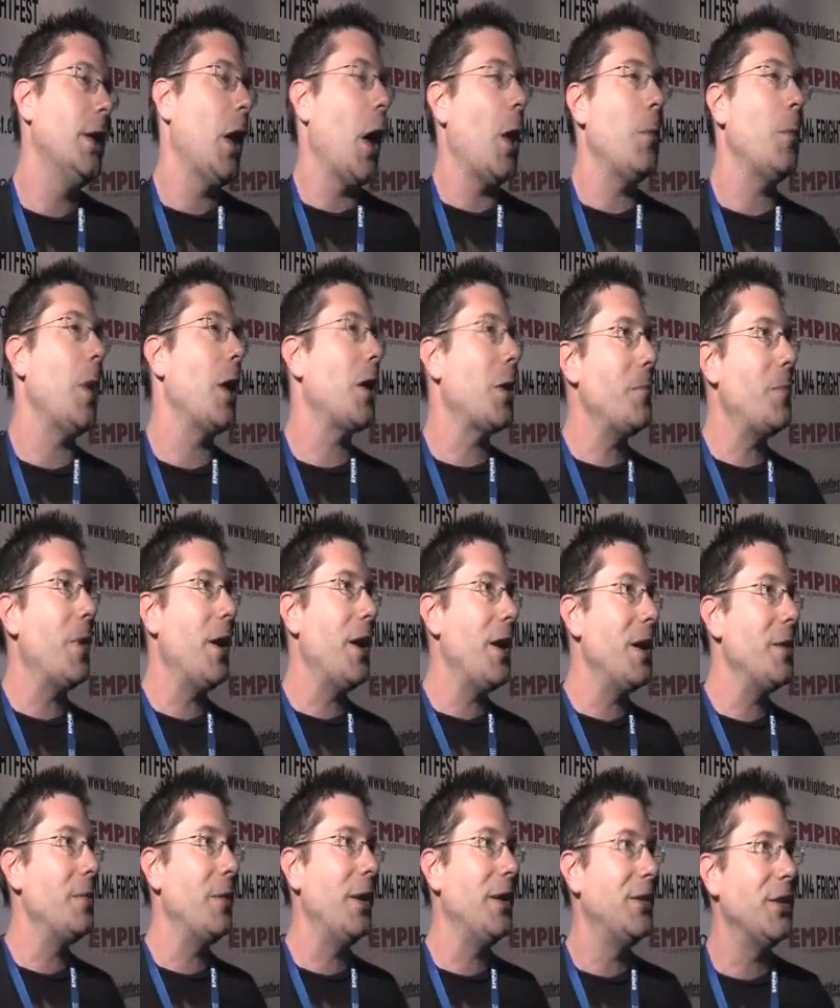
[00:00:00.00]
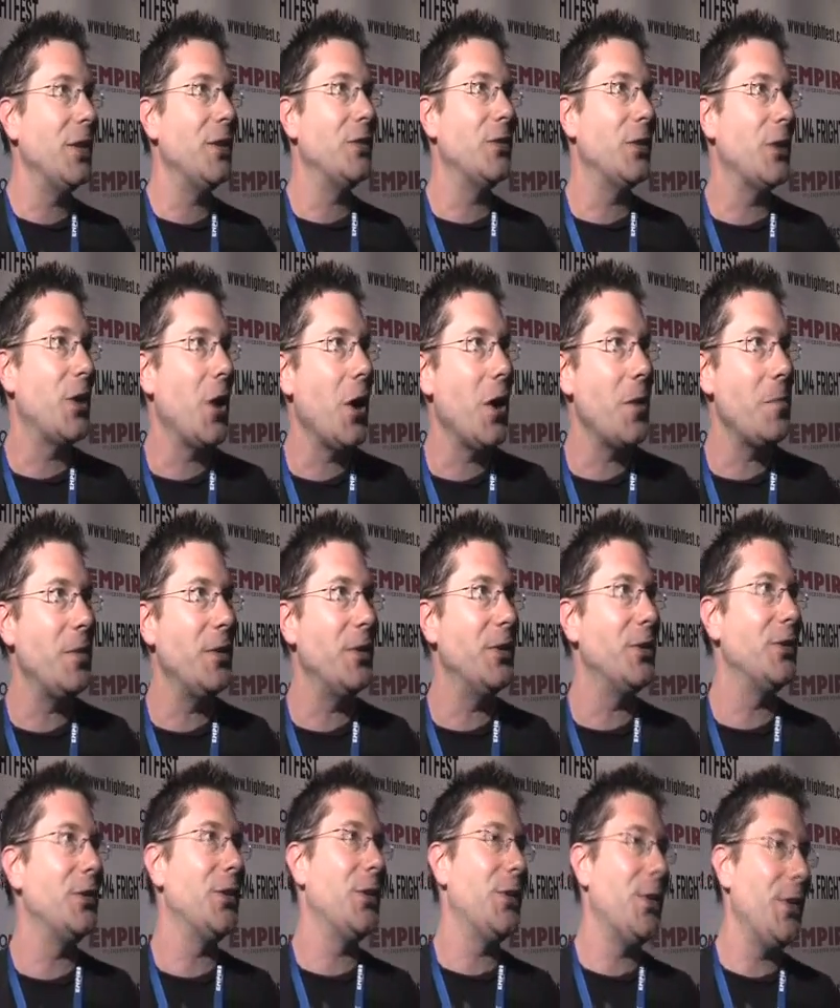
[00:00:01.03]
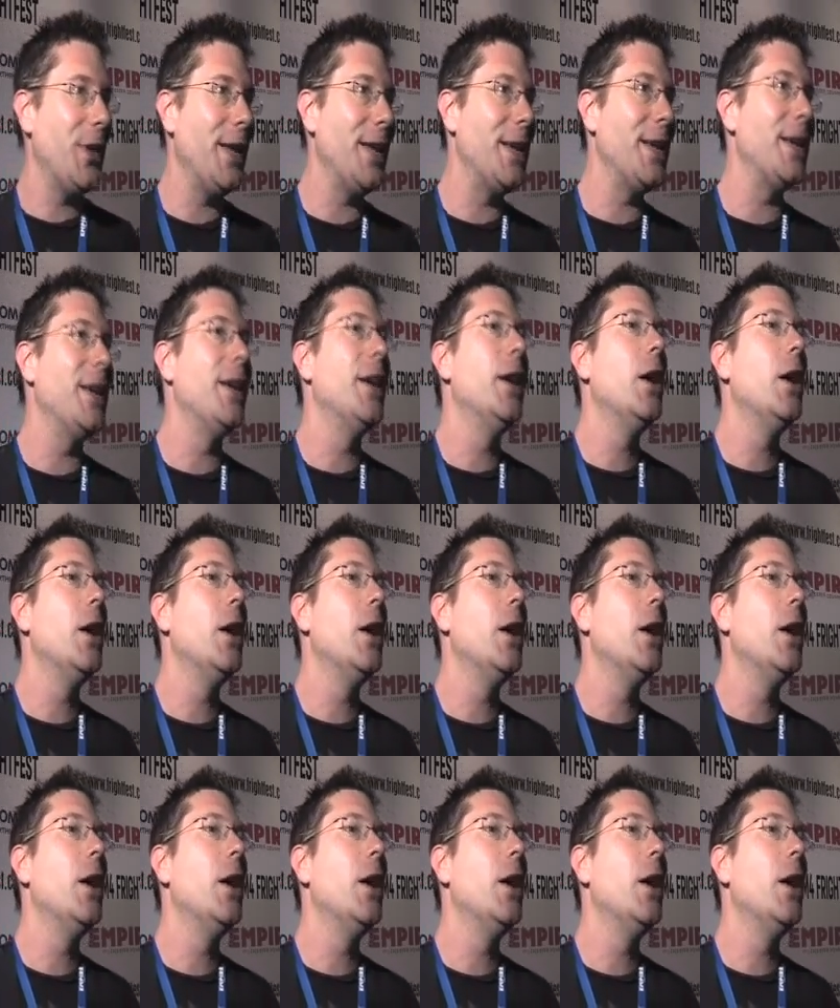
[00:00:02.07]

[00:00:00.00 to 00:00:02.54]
I'm not comparing myself to Carpenter's The Thing,